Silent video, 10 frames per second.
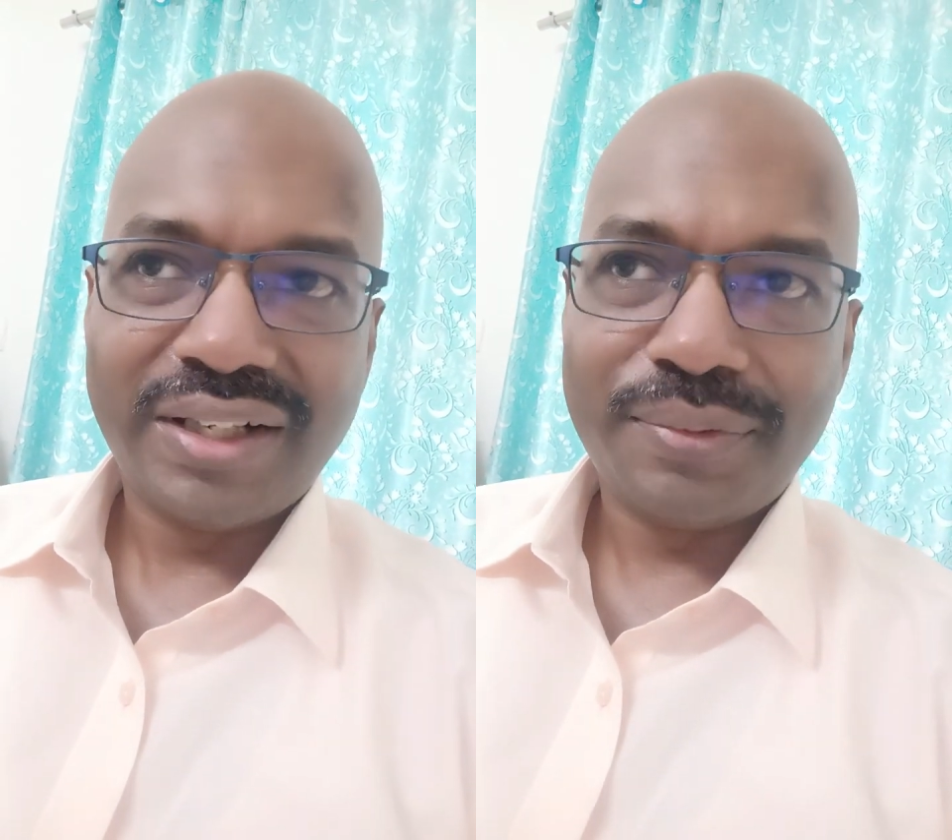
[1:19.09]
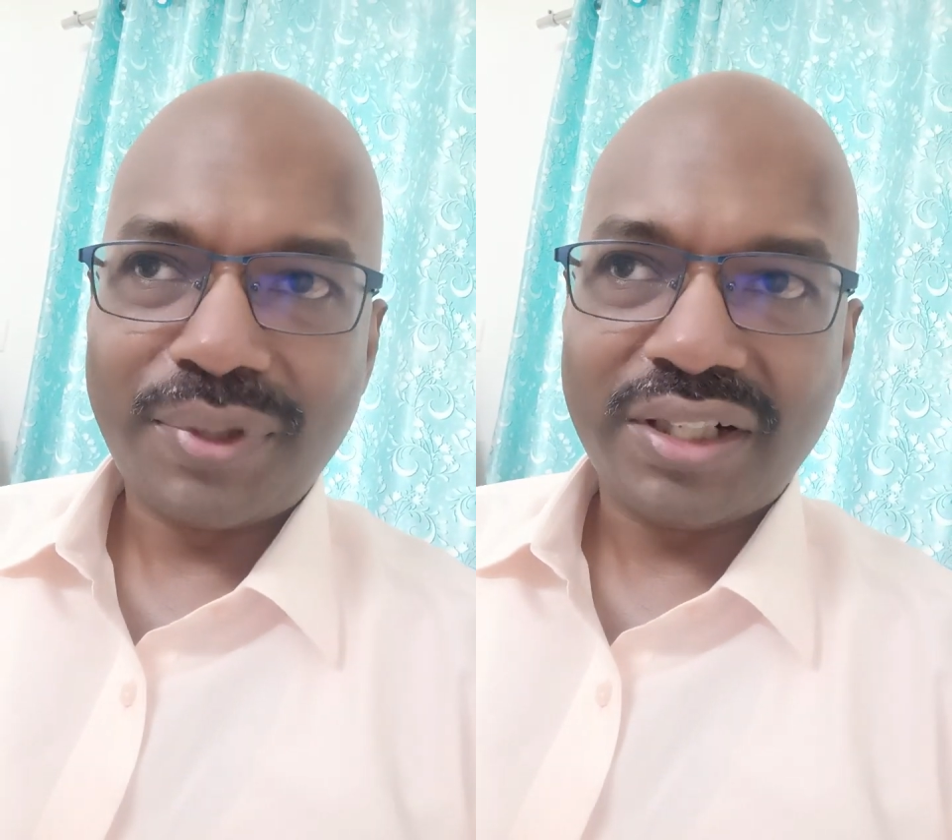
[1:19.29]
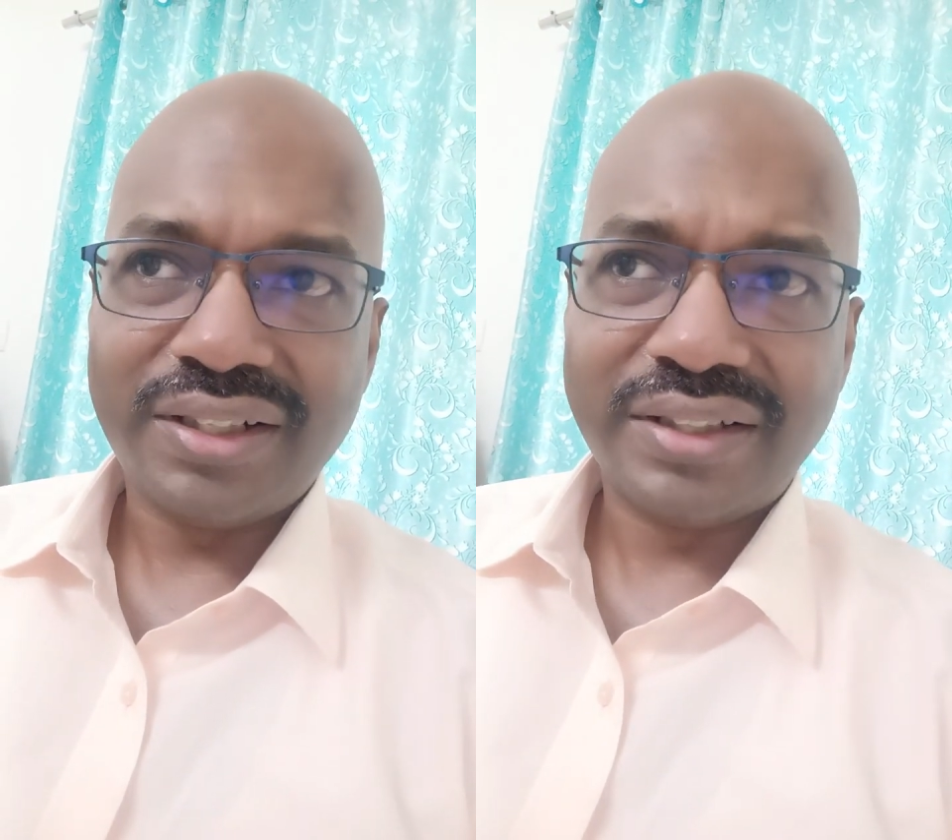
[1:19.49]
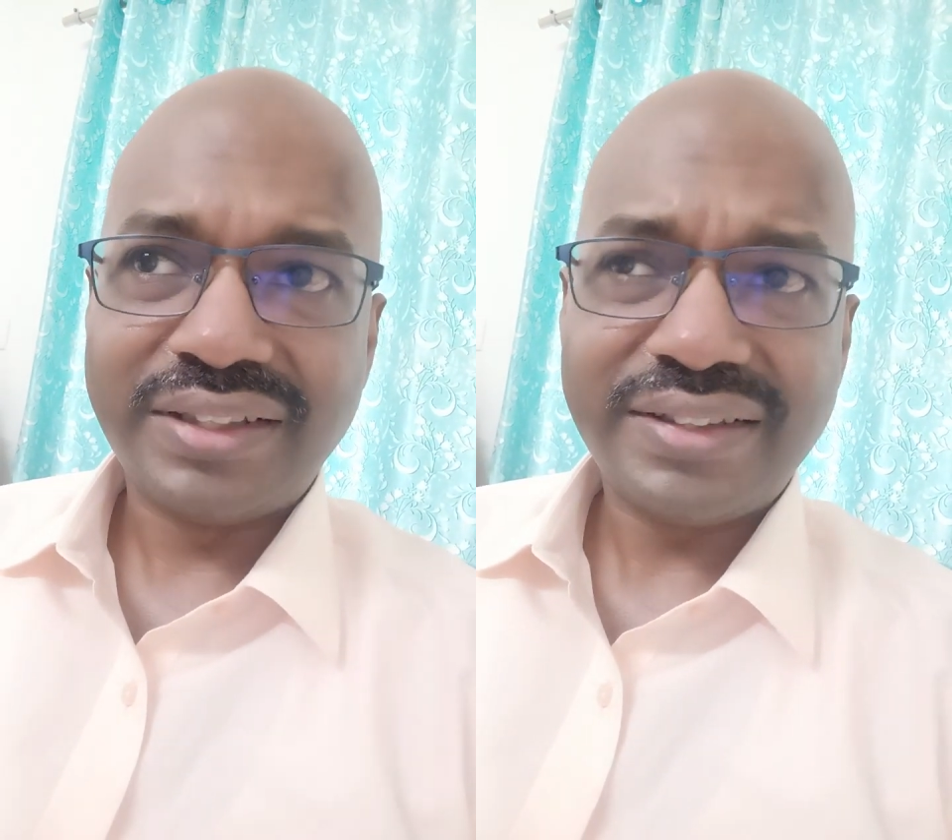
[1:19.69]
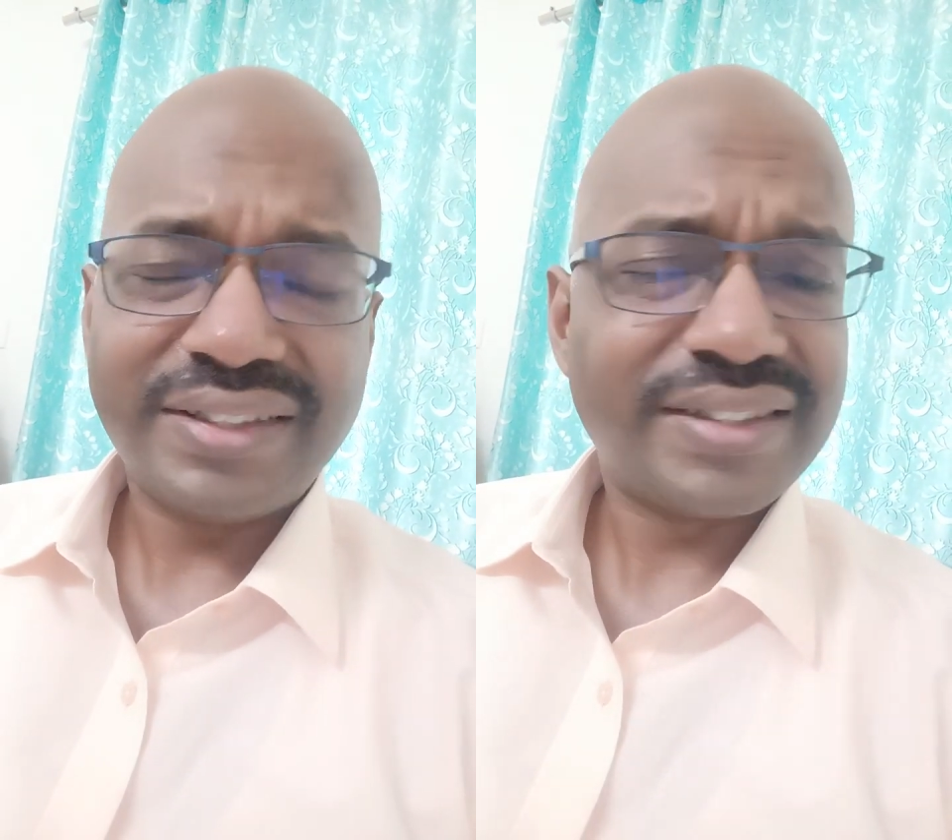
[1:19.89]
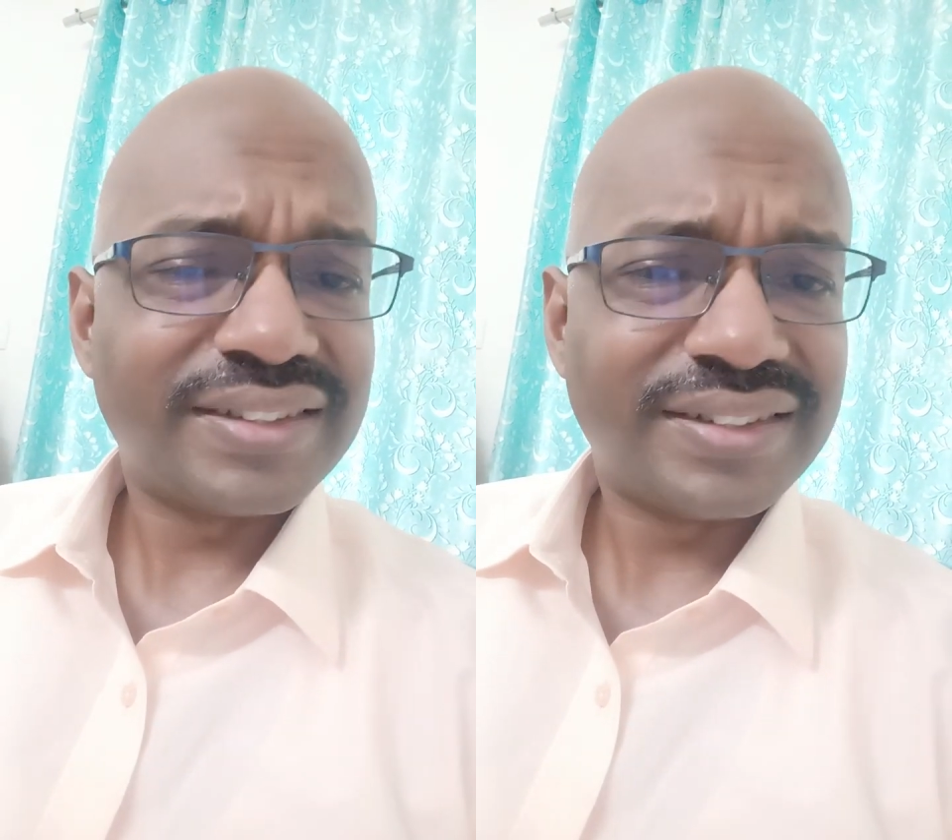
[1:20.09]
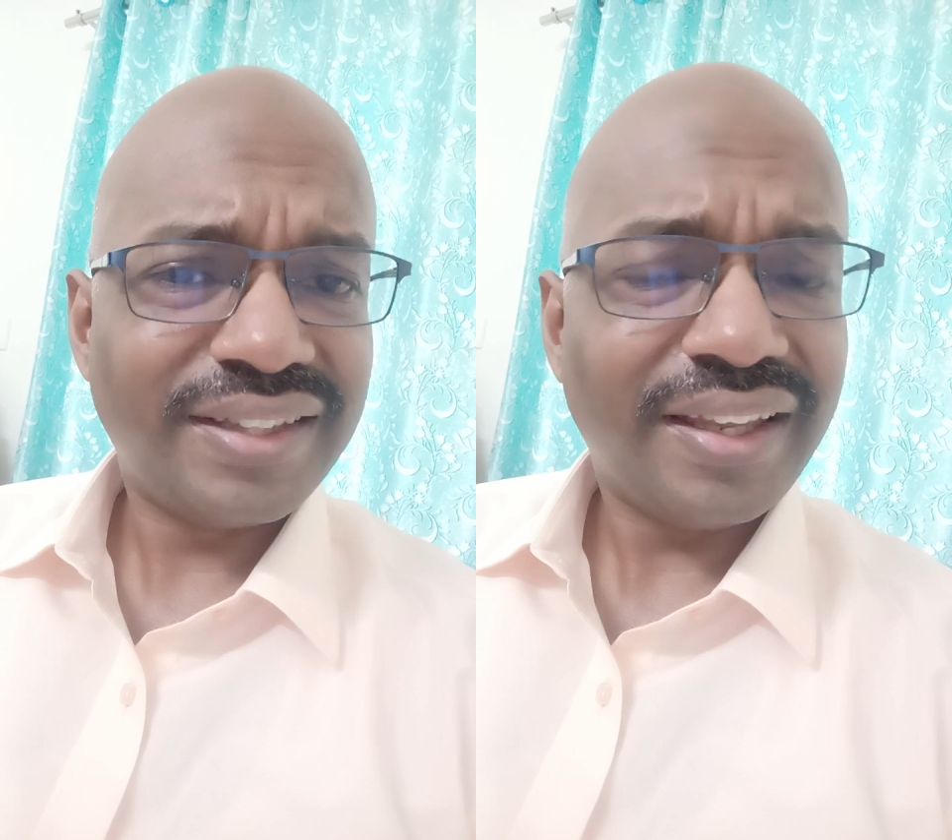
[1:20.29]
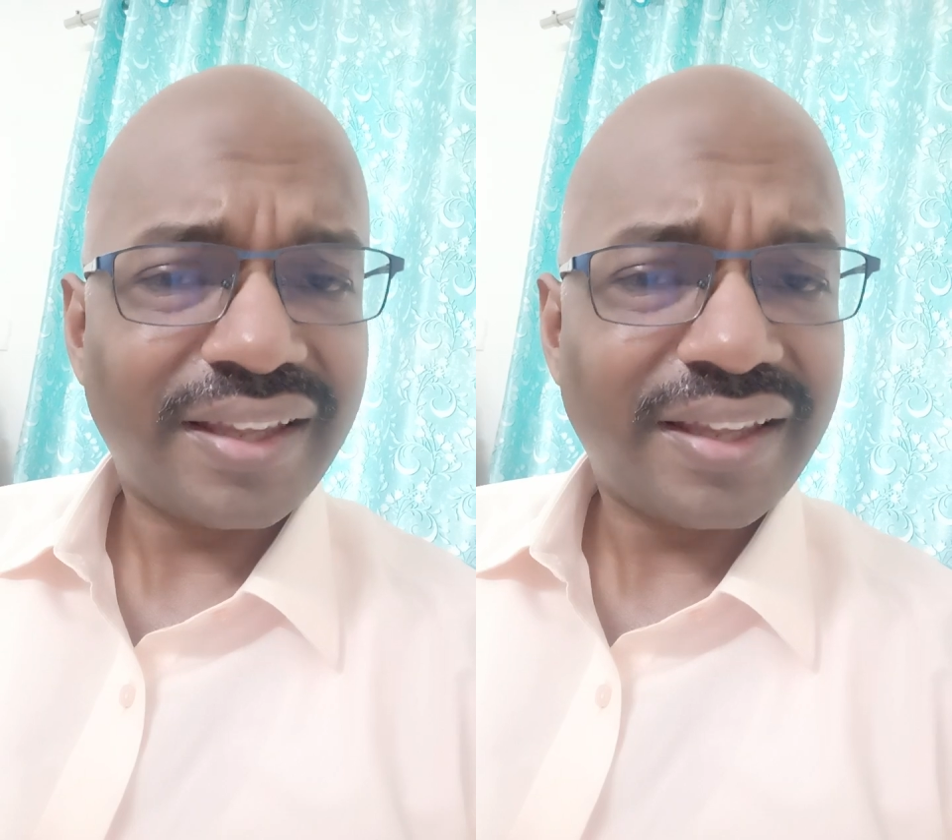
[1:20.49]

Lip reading: Well, this thing